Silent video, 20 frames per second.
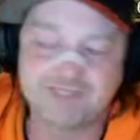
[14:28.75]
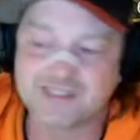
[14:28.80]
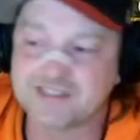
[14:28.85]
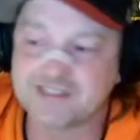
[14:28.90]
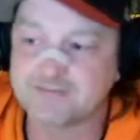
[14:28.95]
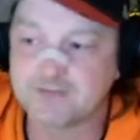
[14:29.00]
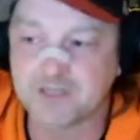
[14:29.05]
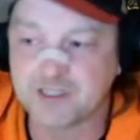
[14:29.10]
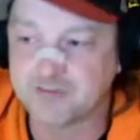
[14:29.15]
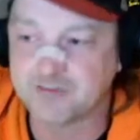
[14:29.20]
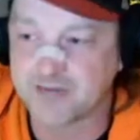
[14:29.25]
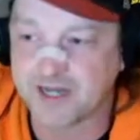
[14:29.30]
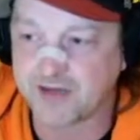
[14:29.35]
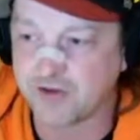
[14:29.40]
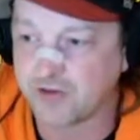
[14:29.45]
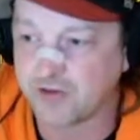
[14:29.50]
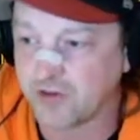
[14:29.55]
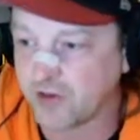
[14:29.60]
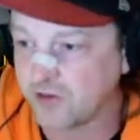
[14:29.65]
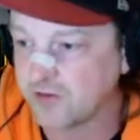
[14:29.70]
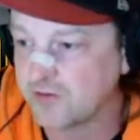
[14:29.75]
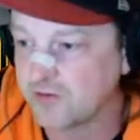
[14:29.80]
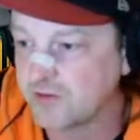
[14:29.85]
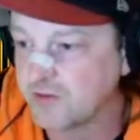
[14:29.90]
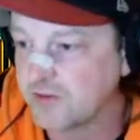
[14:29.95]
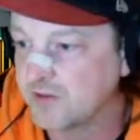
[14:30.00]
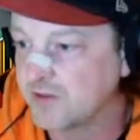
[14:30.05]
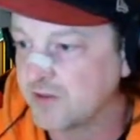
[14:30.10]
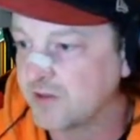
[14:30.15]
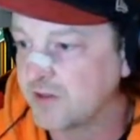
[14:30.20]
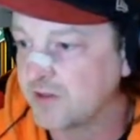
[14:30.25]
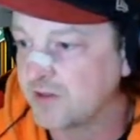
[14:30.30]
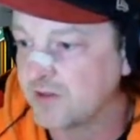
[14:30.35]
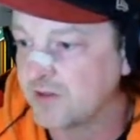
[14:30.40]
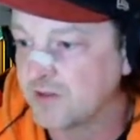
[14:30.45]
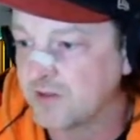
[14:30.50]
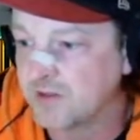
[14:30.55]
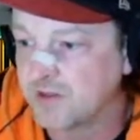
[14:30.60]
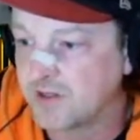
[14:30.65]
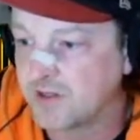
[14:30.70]
doesn't really matter though.
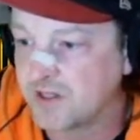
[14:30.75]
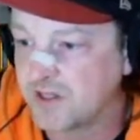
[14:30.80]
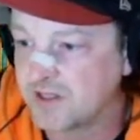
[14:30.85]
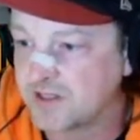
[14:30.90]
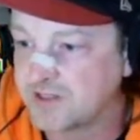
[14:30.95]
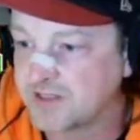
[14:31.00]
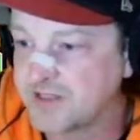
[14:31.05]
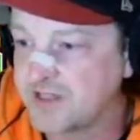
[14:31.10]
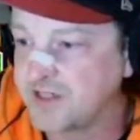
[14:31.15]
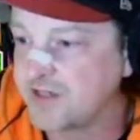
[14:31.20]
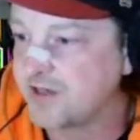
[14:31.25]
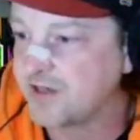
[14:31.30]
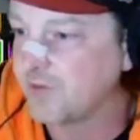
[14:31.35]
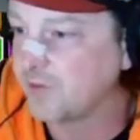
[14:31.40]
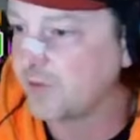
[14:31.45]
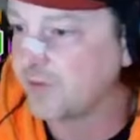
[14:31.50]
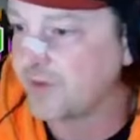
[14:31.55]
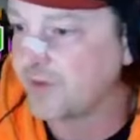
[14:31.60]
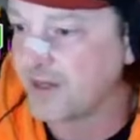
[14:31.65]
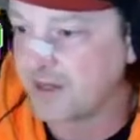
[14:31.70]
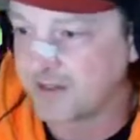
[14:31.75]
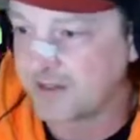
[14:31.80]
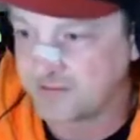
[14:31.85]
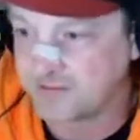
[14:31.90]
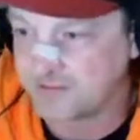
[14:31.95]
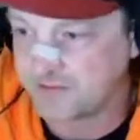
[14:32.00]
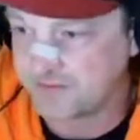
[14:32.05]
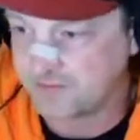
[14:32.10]
Let's see here. What do we got?